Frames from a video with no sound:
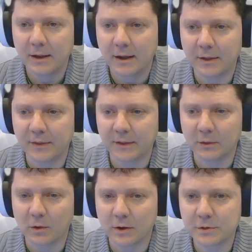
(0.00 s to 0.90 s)
that they
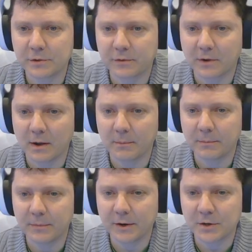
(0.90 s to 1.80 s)
launch from
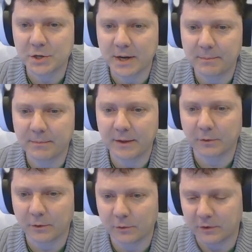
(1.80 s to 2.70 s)
their ship. Those are
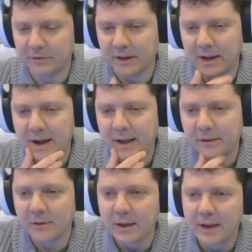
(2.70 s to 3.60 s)
those drifting guys.